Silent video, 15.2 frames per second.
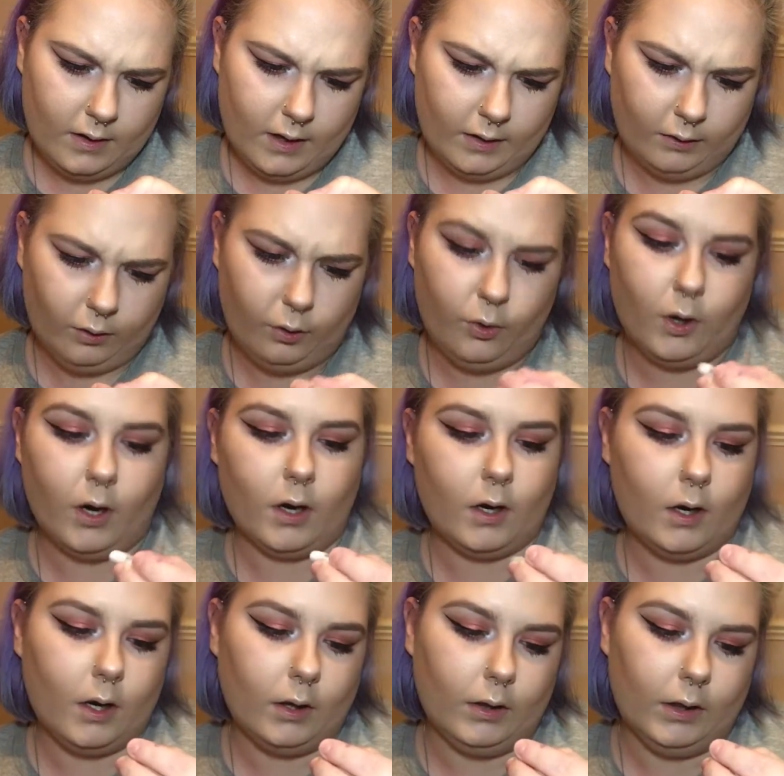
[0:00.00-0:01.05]
Allure
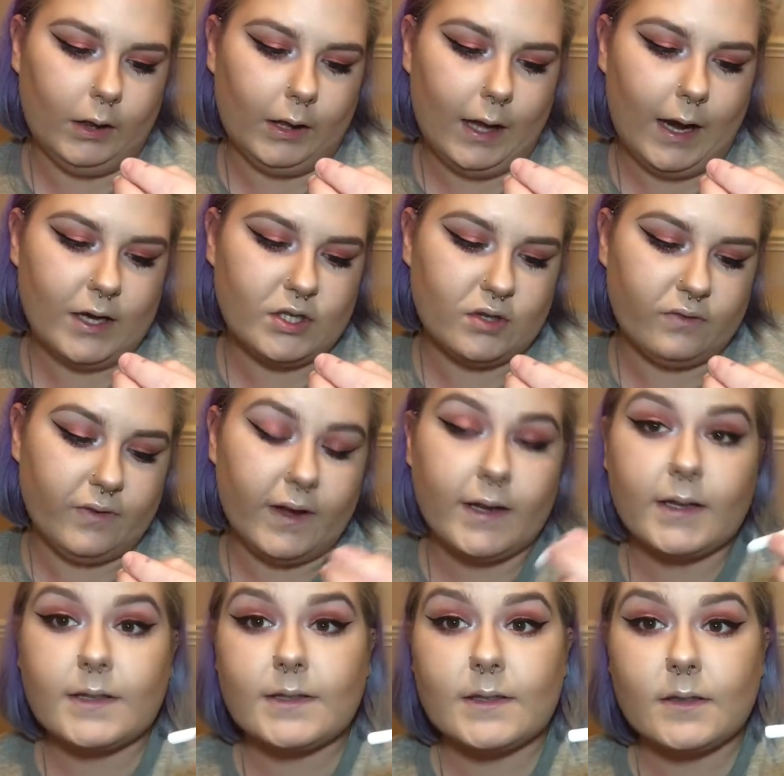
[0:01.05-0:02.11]
Lash
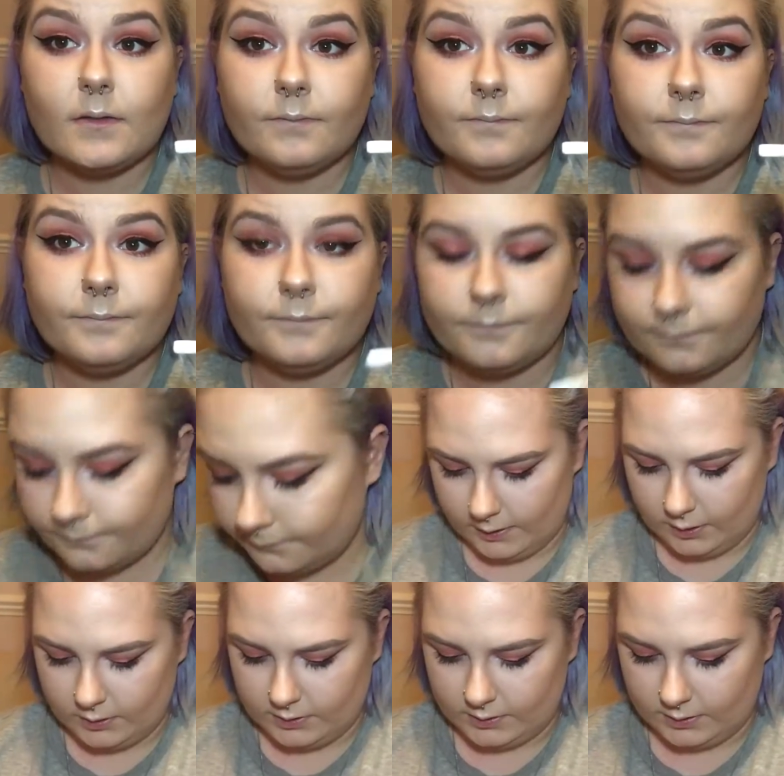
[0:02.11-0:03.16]
Fix.
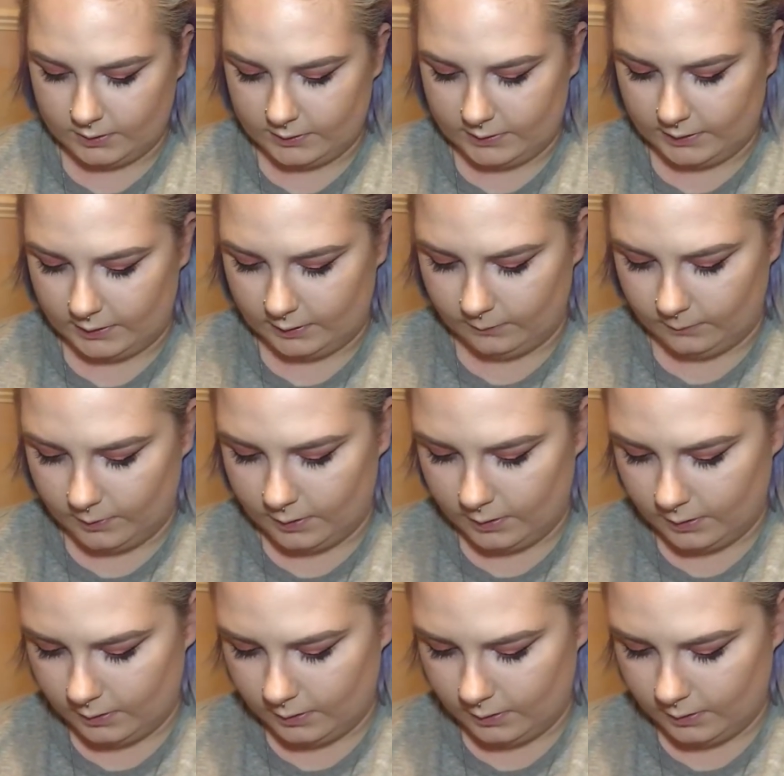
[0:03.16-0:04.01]
You're just going to take them